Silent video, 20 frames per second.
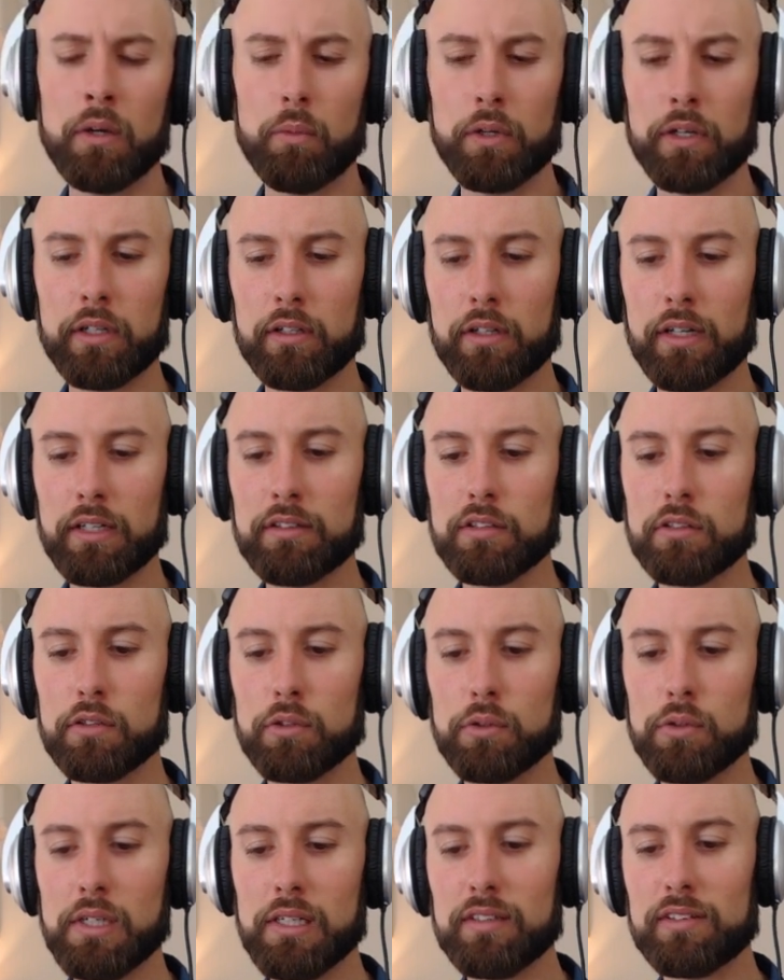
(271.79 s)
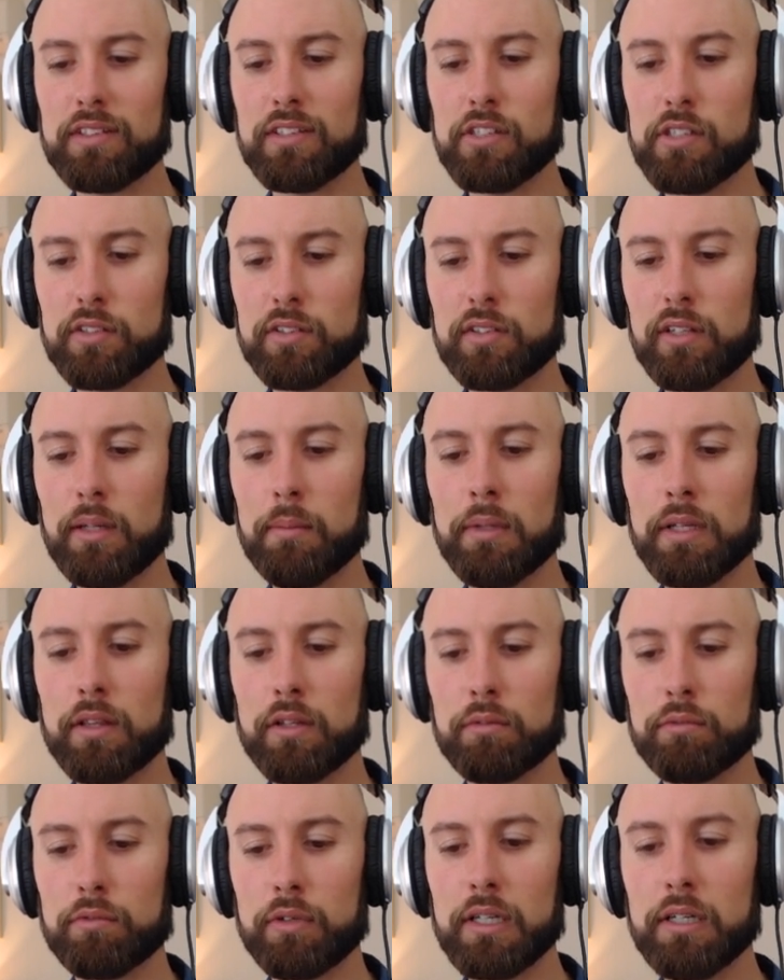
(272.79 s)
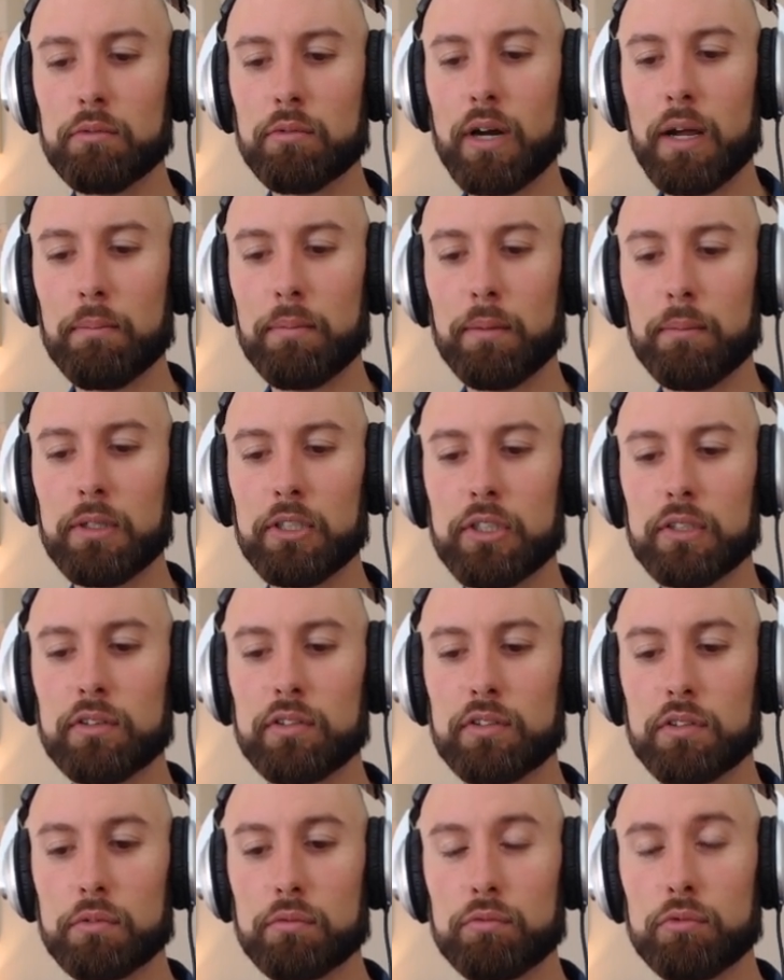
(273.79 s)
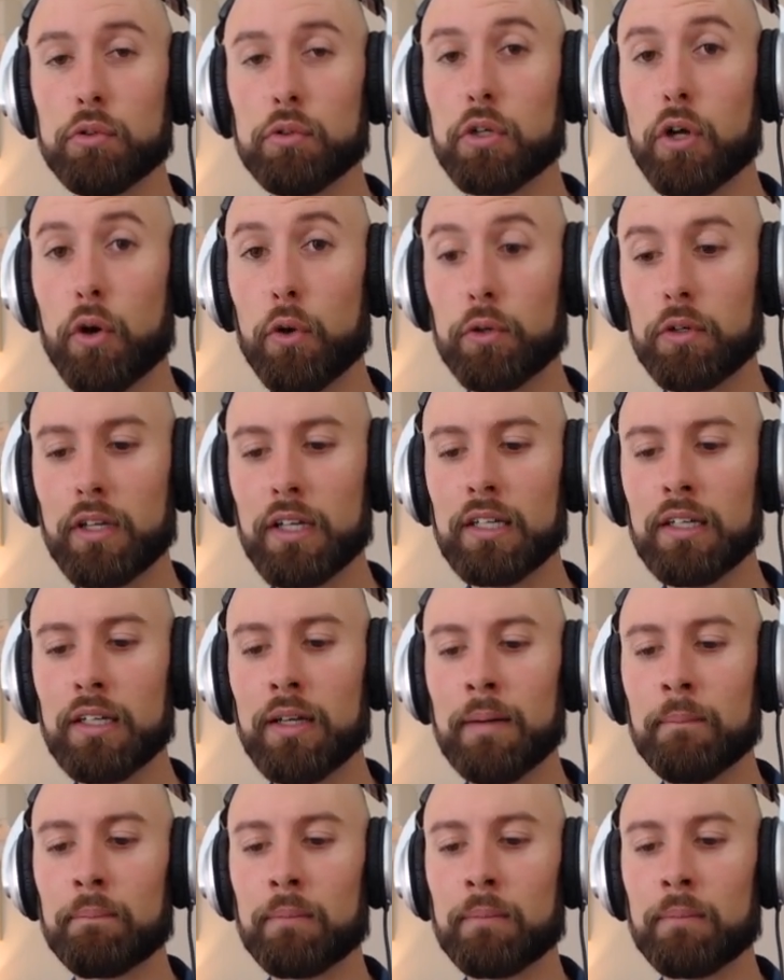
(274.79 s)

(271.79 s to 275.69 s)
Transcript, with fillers: What I'd like to do is to just limit the read write permissions to root only